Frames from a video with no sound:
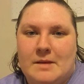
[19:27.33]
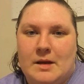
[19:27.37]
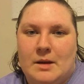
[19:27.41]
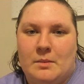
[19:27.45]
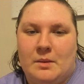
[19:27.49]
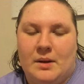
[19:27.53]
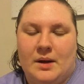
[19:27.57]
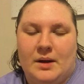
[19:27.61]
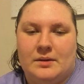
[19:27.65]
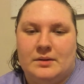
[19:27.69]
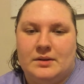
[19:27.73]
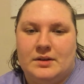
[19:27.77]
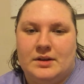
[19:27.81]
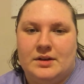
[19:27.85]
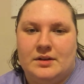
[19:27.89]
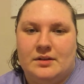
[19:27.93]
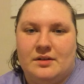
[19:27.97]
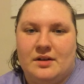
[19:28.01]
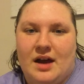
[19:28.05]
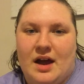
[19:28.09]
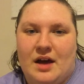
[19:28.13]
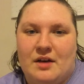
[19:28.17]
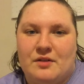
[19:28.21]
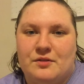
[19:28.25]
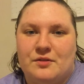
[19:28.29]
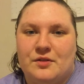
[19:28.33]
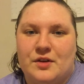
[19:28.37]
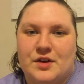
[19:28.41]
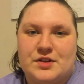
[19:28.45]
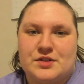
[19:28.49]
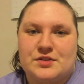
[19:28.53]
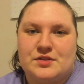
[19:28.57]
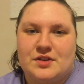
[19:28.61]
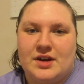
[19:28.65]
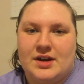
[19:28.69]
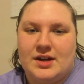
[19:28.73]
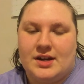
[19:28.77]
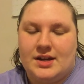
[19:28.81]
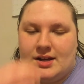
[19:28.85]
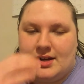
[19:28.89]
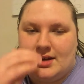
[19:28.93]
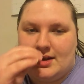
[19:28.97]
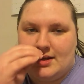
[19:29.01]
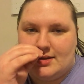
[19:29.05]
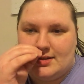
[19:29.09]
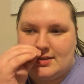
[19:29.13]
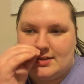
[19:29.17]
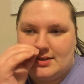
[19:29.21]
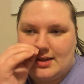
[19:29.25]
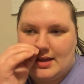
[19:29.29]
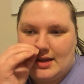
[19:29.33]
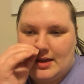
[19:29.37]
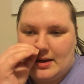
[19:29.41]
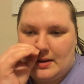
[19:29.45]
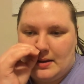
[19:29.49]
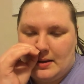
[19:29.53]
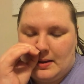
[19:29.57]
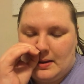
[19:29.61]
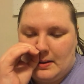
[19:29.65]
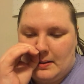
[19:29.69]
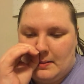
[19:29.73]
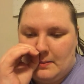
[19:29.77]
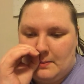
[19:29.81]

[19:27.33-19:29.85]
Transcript: about, you know, how frustrating it is that